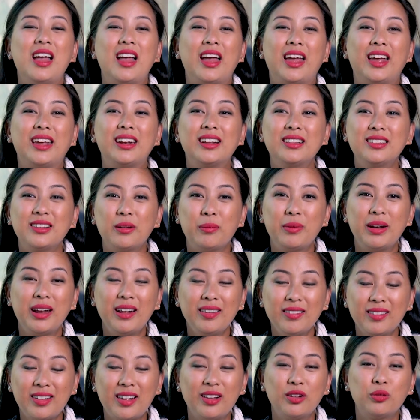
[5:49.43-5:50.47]
It
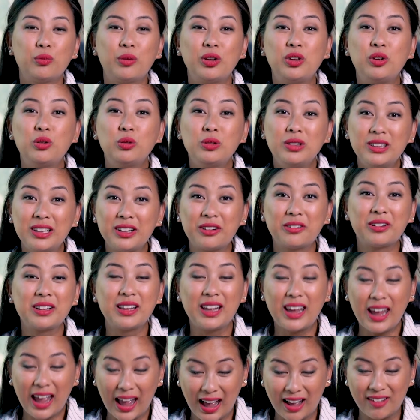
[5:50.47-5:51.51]
eliminates guilt when you
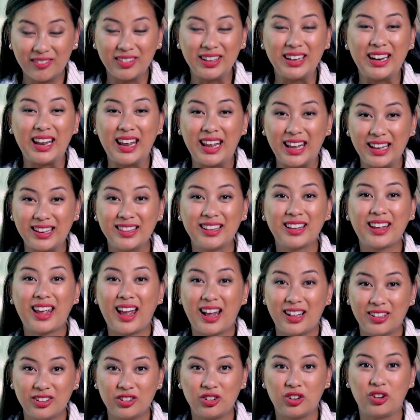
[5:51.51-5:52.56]
literally have it in the
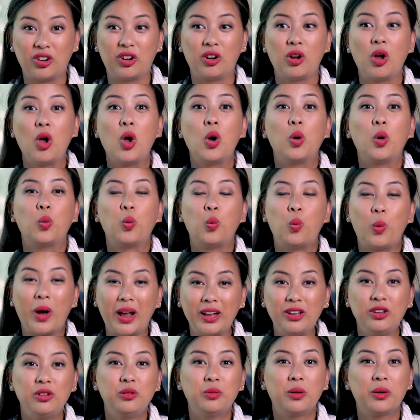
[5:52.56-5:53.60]
calendar
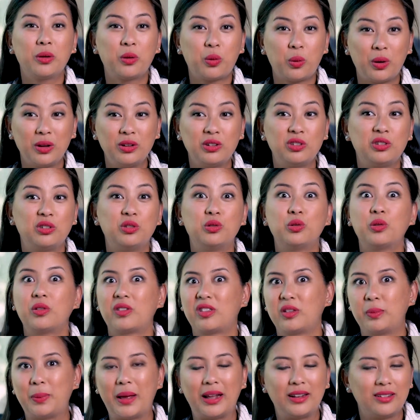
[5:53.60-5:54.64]
when you are going to
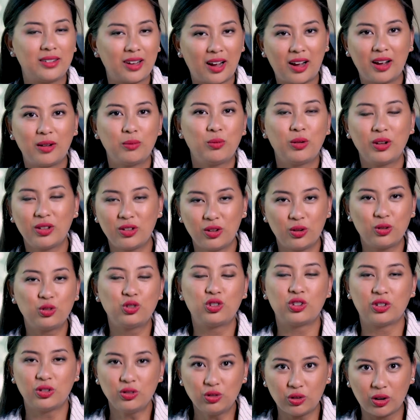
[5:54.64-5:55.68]
spend time with your
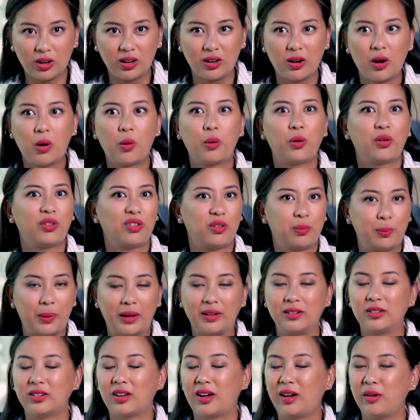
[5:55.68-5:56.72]
children or
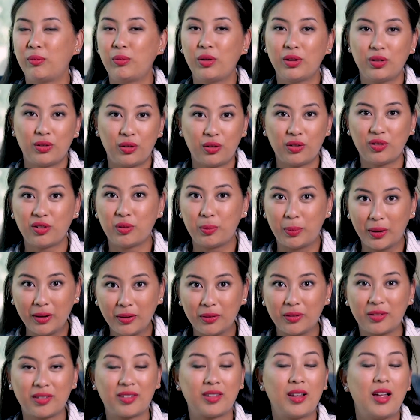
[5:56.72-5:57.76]
spend time with your
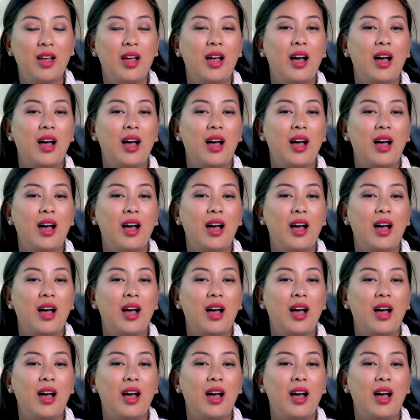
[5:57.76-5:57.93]
spouse.